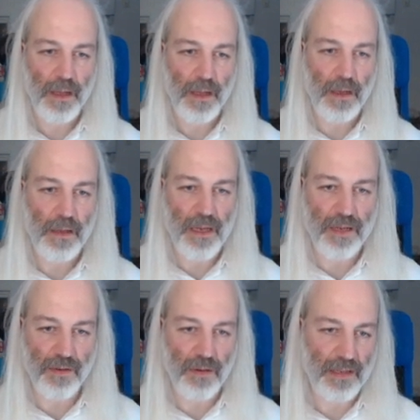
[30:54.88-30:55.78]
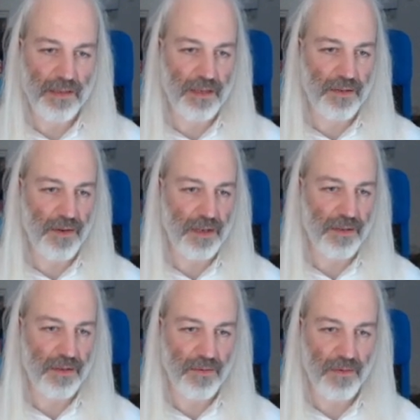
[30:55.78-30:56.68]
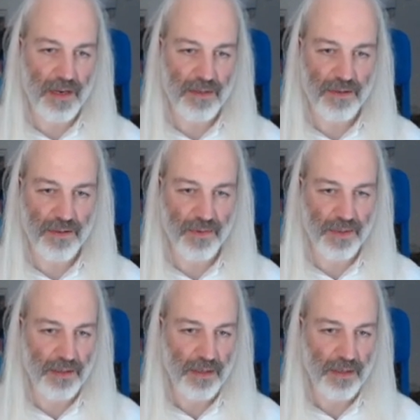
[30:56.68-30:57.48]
yeah, so let's get right to it.